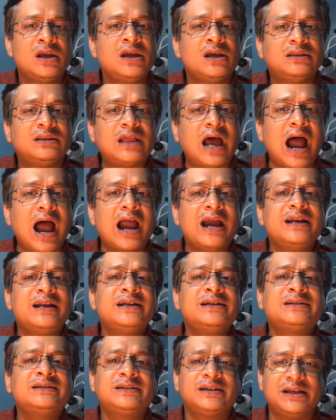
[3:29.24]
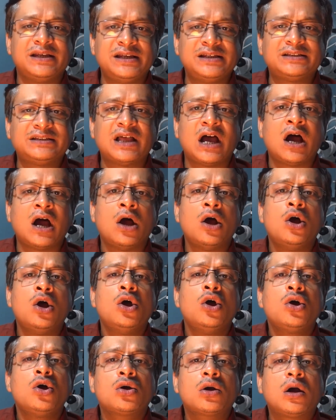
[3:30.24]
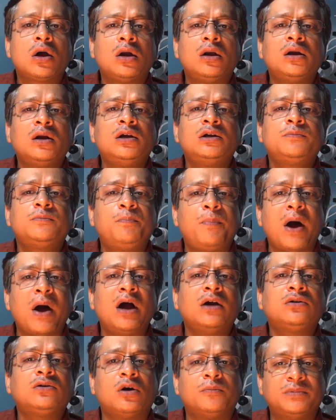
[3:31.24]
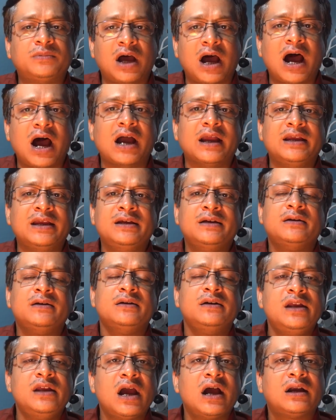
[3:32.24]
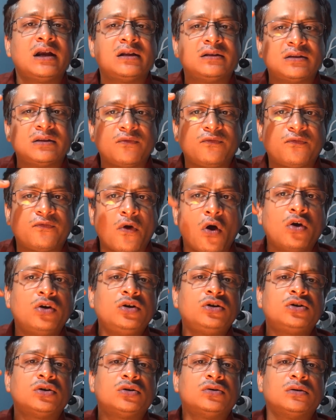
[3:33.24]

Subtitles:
The iris is the colored part of the eye near the front.